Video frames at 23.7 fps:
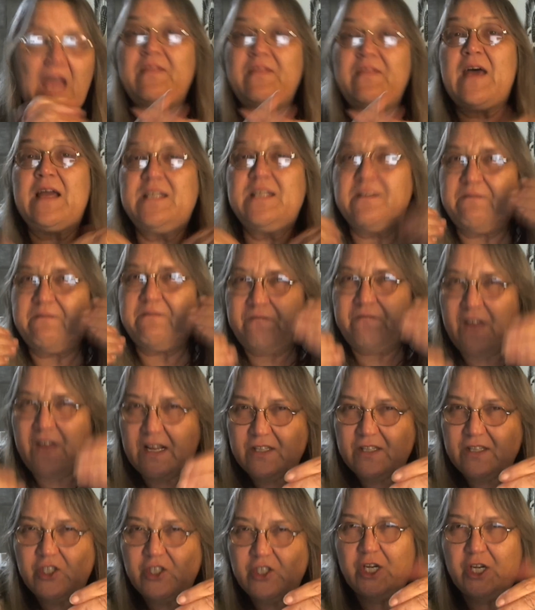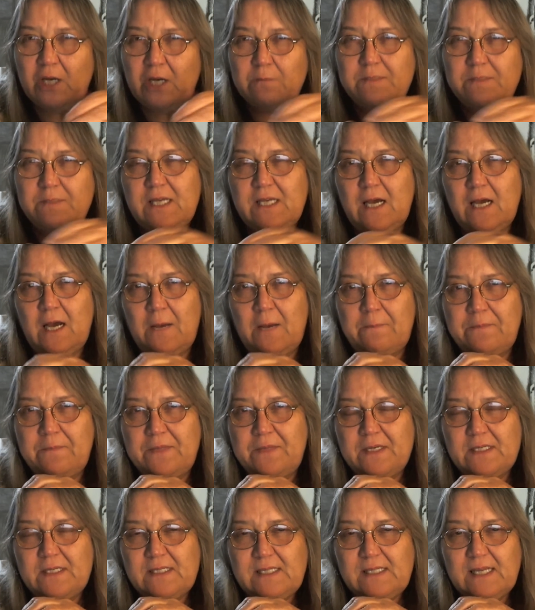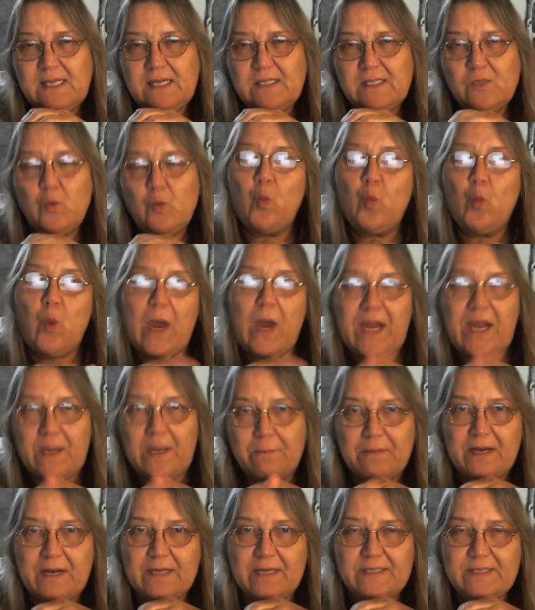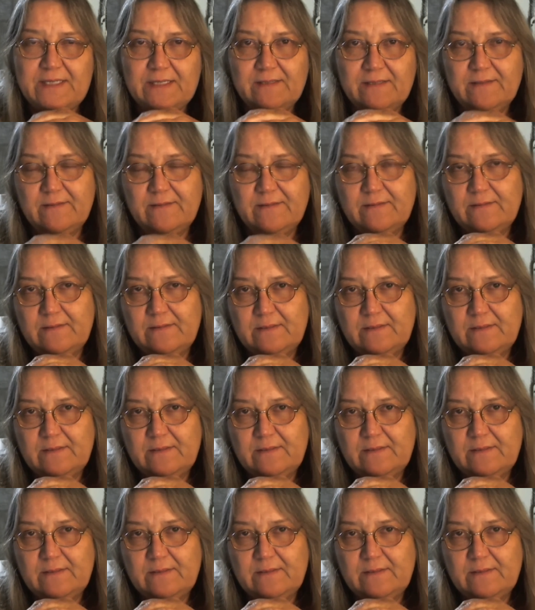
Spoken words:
And that defense jumps up that says, wait a minute.